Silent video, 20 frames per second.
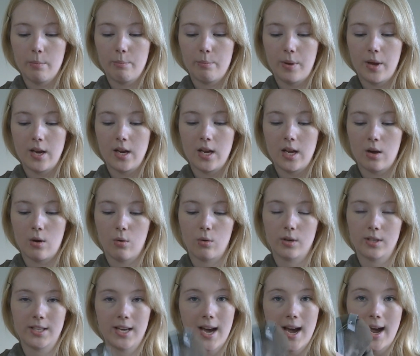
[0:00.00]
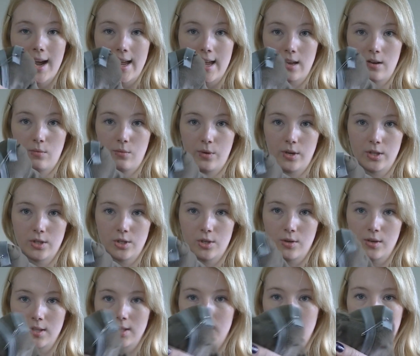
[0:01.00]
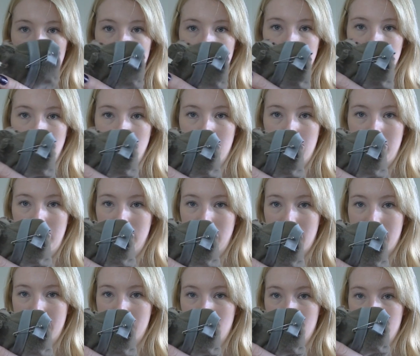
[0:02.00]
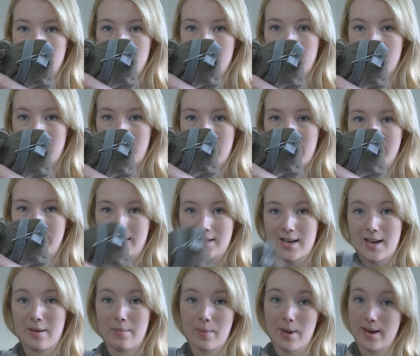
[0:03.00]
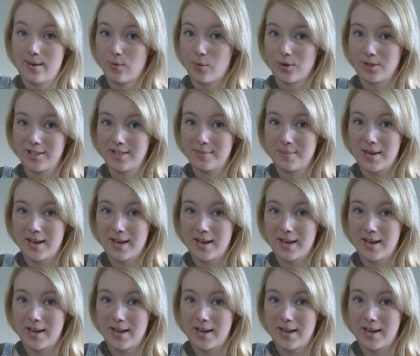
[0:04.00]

pin it or tie it, which you can see there's still a pin left over from the last time I wore these